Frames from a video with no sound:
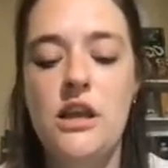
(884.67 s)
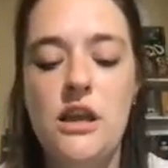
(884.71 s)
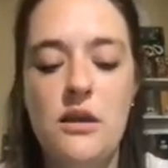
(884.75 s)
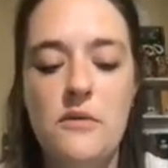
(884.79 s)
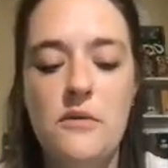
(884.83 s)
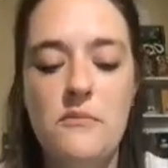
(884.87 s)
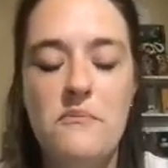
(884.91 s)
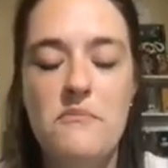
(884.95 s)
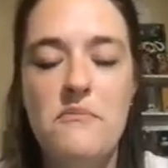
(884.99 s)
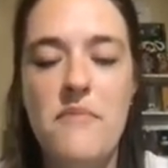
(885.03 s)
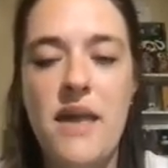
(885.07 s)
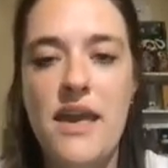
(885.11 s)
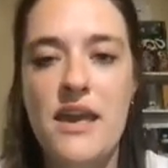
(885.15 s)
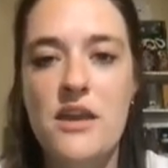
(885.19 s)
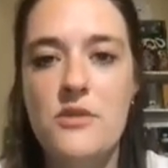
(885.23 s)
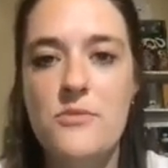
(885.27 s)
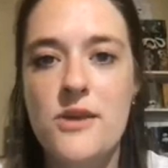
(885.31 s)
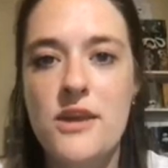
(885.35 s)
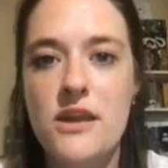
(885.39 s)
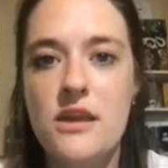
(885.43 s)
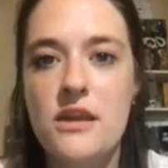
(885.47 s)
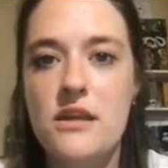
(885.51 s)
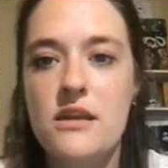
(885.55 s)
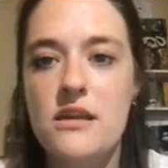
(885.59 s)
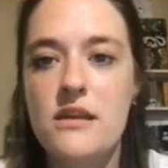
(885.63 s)

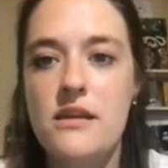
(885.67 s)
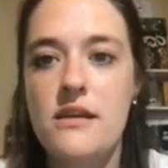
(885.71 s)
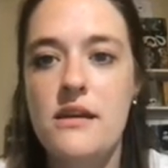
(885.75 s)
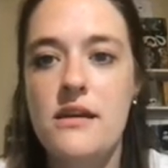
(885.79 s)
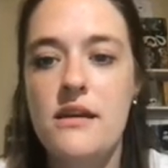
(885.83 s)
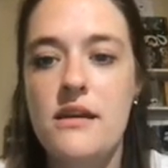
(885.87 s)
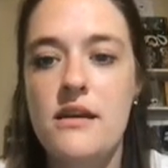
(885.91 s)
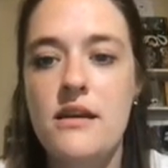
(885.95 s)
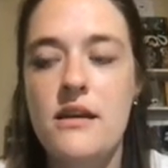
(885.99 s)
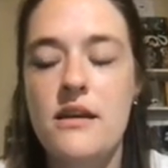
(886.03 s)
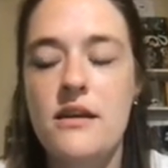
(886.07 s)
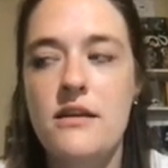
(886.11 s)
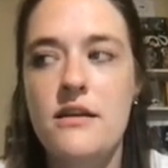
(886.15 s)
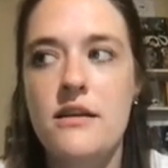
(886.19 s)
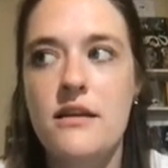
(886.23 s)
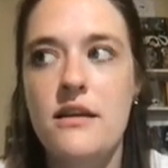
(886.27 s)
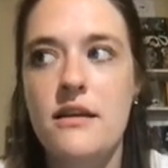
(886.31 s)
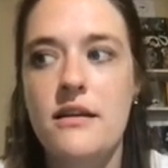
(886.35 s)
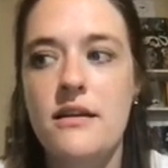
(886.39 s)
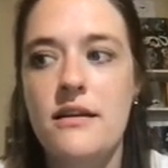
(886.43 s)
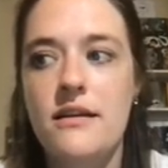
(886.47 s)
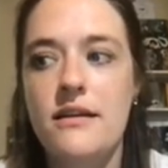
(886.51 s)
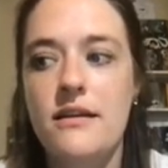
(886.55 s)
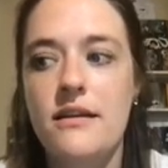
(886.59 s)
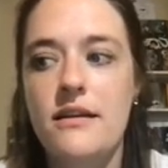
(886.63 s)
Maybe
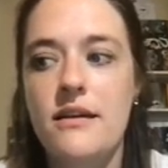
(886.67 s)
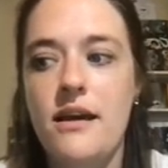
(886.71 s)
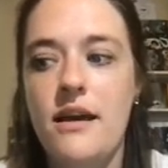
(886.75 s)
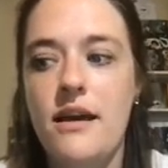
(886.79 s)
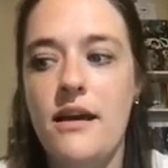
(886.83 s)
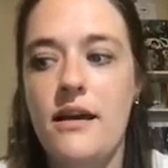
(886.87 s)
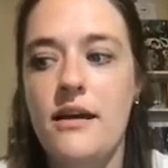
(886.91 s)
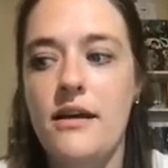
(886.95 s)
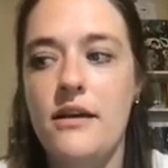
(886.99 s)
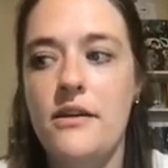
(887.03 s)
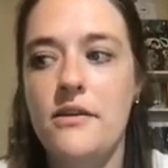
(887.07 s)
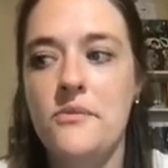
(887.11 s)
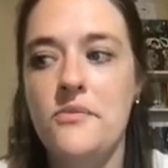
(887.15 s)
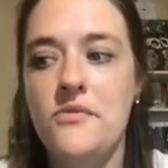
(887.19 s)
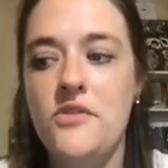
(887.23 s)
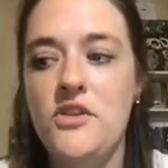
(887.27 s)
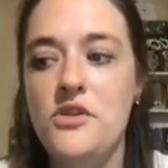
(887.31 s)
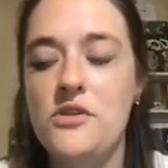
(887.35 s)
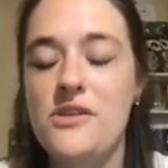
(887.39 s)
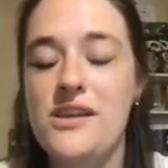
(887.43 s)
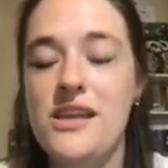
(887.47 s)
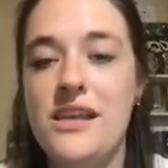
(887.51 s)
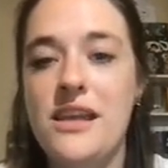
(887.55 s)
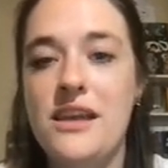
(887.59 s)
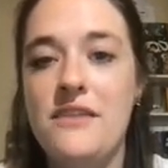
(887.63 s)
you
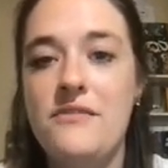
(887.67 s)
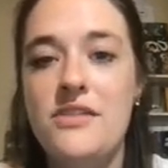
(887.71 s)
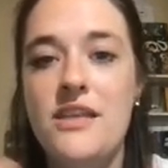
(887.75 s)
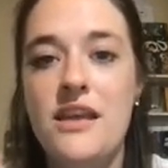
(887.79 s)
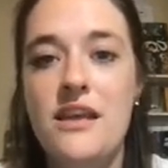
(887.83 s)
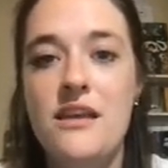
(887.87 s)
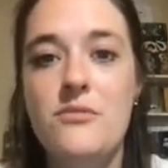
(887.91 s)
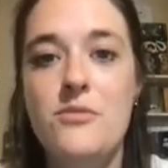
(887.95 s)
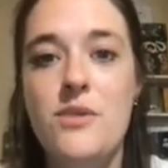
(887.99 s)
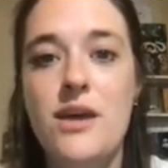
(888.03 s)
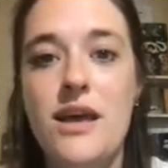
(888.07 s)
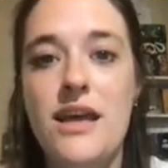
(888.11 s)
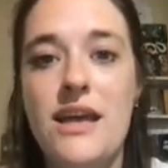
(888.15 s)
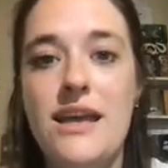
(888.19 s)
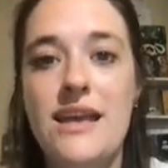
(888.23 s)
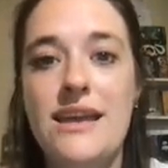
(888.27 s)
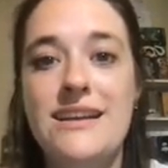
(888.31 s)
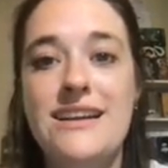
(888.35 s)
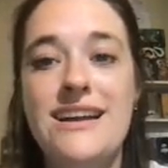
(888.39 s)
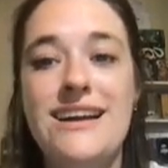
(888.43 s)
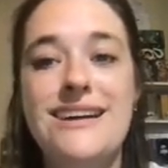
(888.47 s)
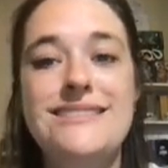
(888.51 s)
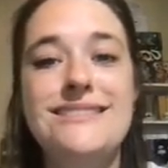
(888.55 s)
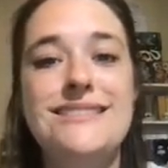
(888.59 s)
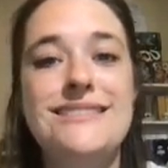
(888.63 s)
could give them an
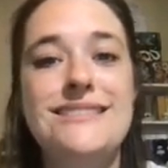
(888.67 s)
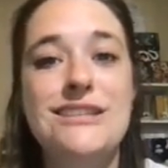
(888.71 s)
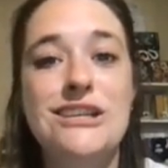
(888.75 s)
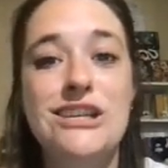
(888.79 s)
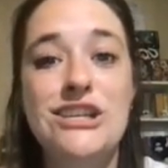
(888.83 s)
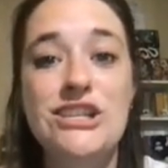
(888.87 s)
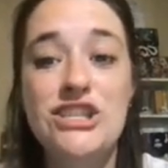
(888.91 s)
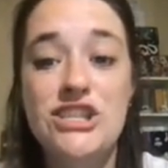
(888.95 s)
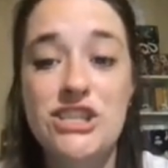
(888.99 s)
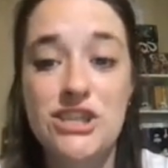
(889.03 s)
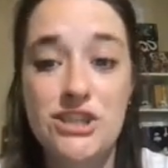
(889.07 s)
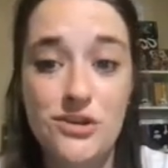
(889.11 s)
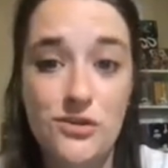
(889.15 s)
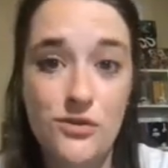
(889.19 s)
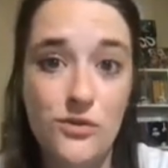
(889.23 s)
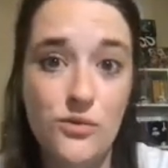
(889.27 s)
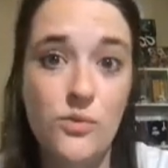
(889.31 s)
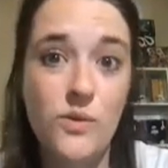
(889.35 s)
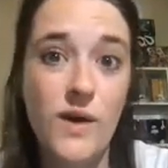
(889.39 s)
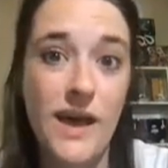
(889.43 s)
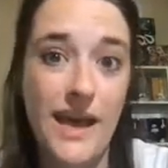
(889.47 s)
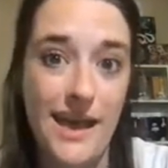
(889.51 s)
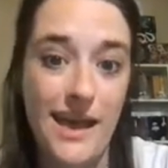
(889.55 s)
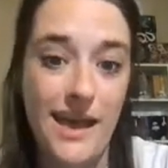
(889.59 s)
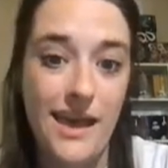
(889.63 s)
additional
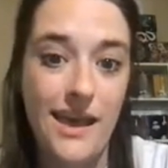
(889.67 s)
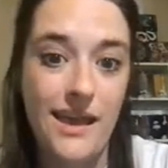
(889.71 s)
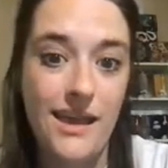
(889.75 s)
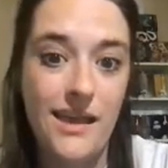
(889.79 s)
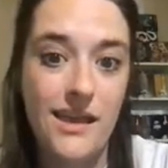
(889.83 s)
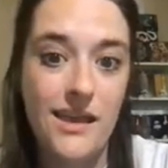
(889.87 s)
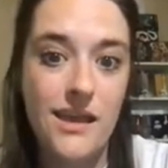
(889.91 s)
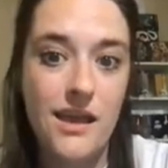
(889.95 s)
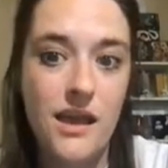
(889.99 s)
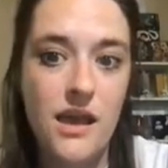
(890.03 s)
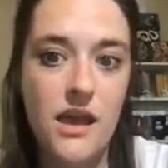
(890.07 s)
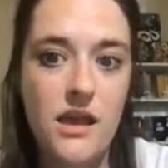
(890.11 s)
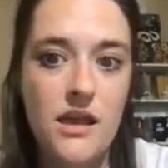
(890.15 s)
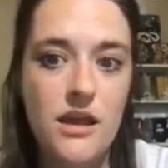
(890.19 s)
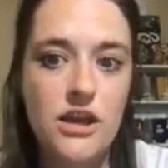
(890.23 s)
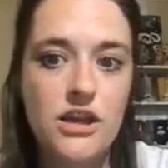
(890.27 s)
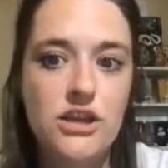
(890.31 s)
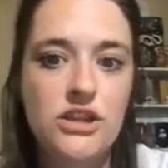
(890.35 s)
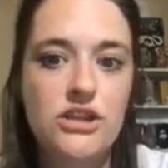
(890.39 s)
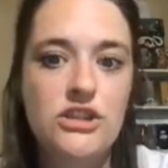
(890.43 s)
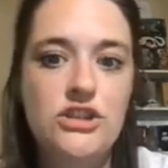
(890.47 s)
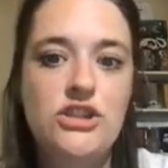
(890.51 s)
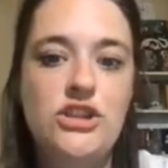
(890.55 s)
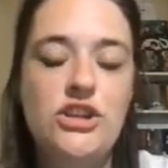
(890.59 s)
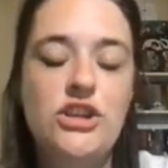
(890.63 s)
way
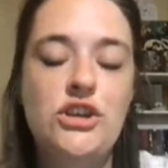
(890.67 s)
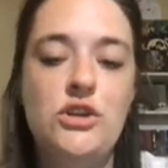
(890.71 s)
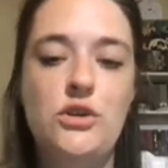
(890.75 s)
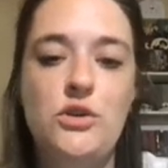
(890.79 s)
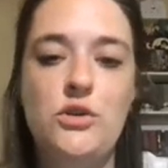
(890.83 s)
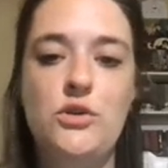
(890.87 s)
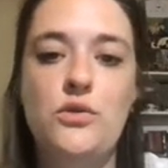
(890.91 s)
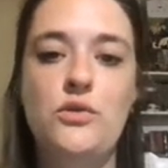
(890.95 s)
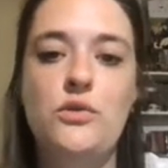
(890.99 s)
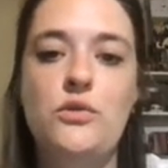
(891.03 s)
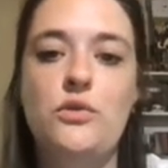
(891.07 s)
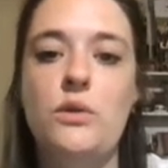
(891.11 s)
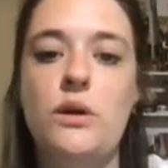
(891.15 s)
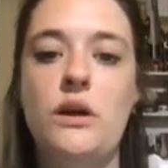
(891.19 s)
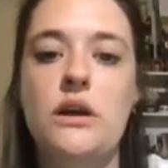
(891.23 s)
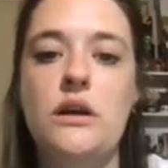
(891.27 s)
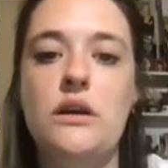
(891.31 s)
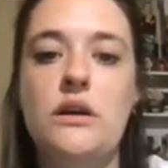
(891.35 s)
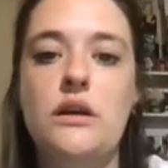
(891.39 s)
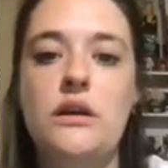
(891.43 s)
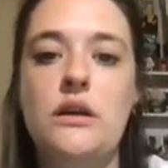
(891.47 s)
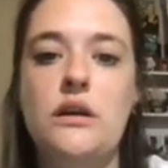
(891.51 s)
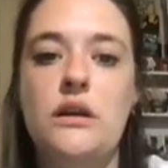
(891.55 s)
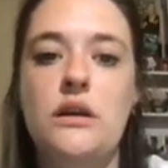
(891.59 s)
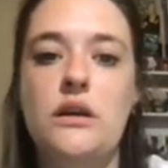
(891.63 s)
to
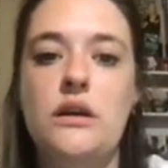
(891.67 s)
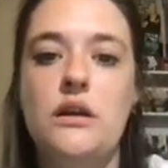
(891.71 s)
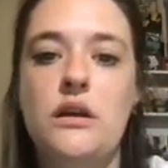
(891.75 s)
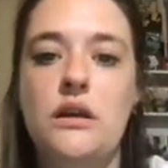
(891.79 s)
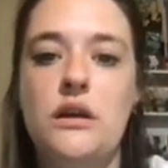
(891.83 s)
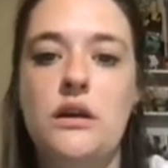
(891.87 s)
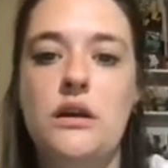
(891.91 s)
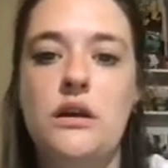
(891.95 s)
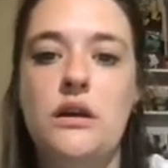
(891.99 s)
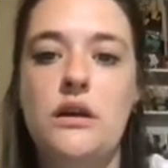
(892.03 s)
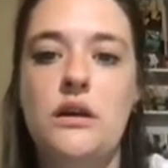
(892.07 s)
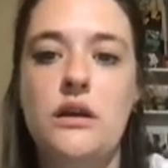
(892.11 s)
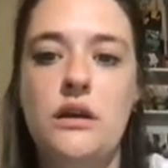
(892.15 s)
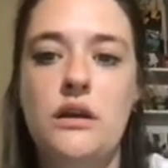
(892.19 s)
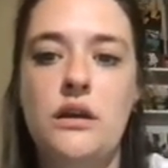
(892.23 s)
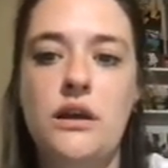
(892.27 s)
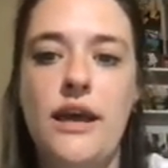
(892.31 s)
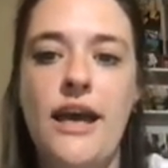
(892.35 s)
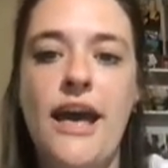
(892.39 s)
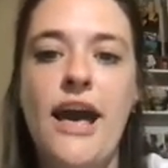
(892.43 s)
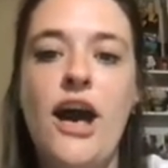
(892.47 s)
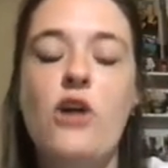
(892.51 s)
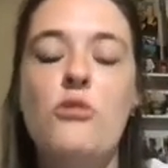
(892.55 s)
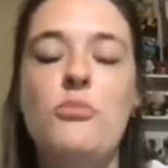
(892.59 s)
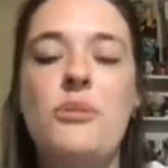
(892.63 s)

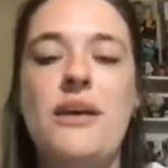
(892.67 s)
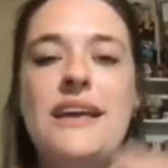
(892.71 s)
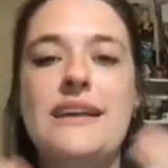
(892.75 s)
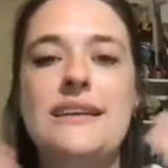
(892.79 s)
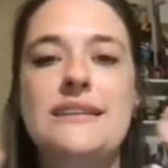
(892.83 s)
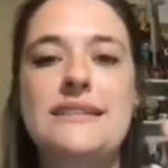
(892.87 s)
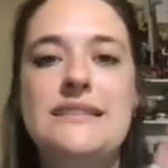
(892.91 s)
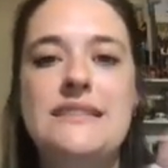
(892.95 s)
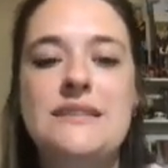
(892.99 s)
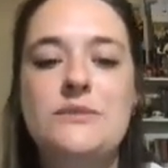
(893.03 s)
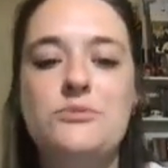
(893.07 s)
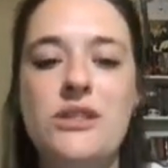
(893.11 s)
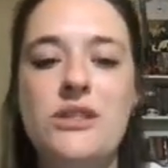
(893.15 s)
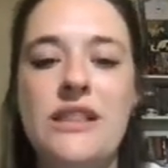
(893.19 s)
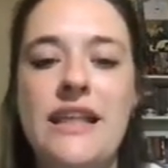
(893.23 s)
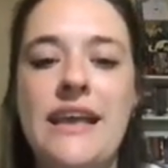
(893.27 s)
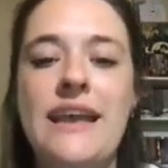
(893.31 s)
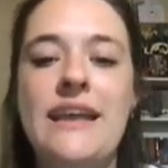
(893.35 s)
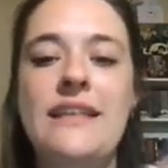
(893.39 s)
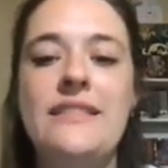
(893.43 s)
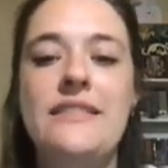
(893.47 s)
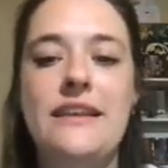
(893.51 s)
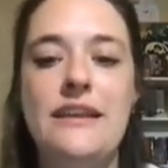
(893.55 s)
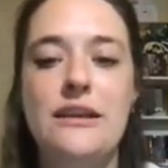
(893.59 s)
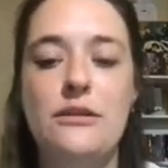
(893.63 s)
help explain
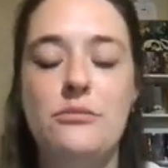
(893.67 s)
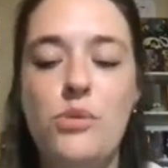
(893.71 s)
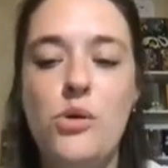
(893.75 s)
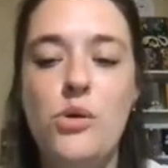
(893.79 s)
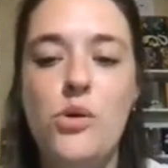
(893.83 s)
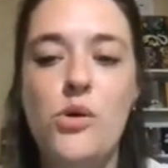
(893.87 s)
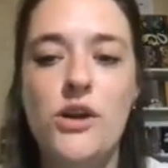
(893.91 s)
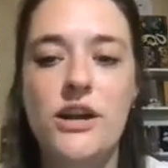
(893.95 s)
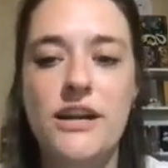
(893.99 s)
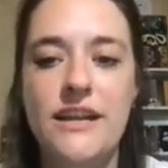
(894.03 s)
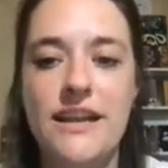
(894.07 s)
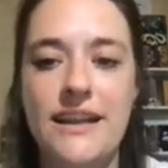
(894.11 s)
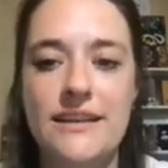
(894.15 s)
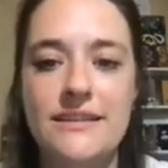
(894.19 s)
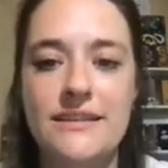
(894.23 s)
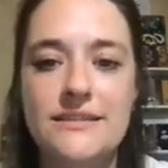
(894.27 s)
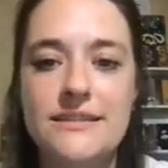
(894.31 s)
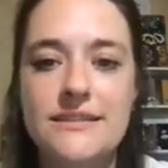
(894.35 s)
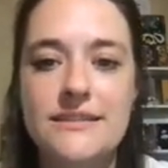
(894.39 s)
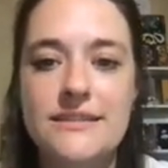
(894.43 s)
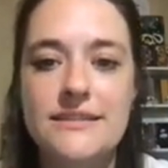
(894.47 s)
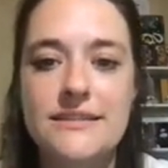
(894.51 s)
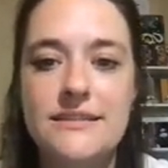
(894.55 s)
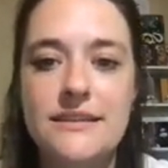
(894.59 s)
the importance